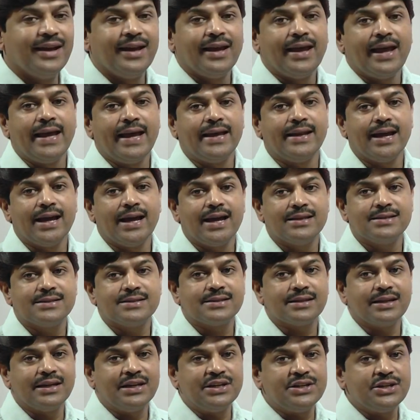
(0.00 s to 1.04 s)
Enhanced
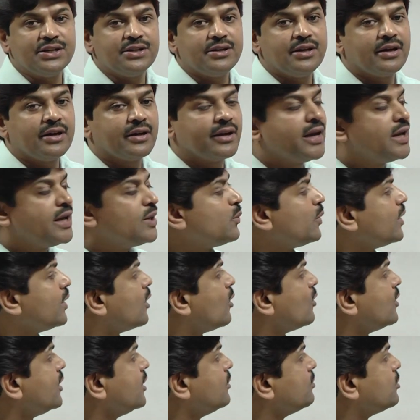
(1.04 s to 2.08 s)
Interior Gateway
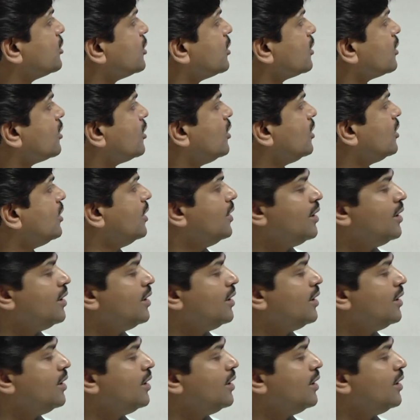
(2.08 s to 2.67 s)
Routing Protocol,